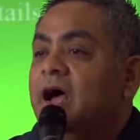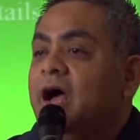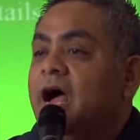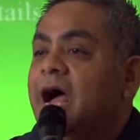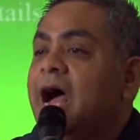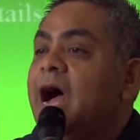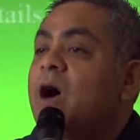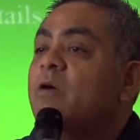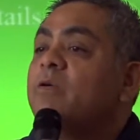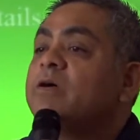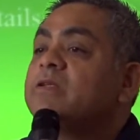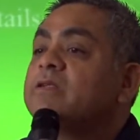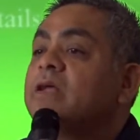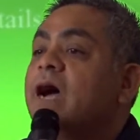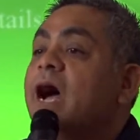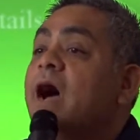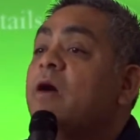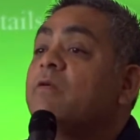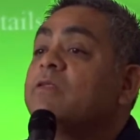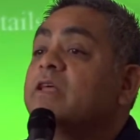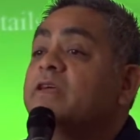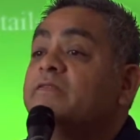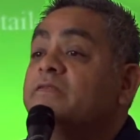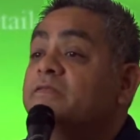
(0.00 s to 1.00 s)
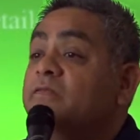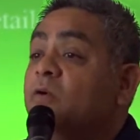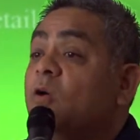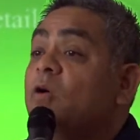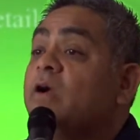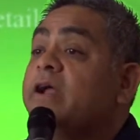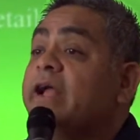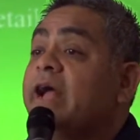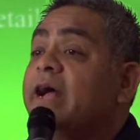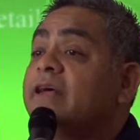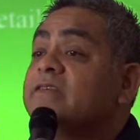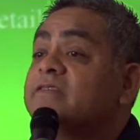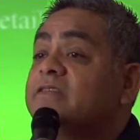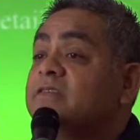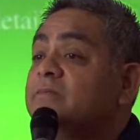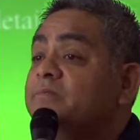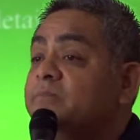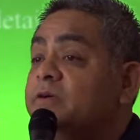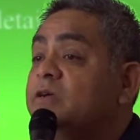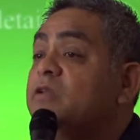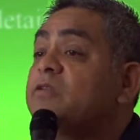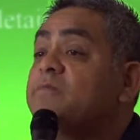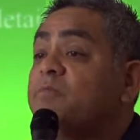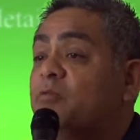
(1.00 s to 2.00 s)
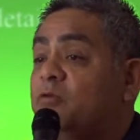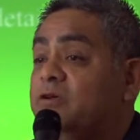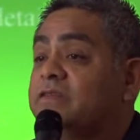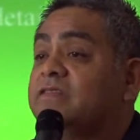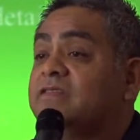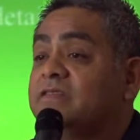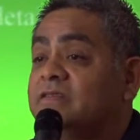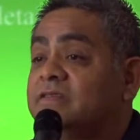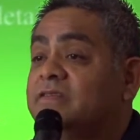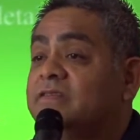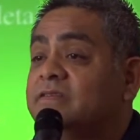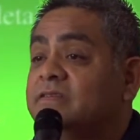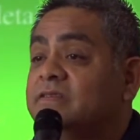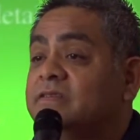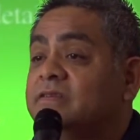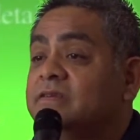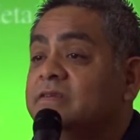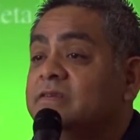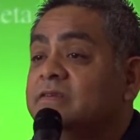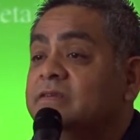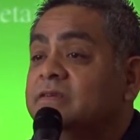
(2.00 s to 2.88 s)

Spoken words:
how they forecast to build prisons.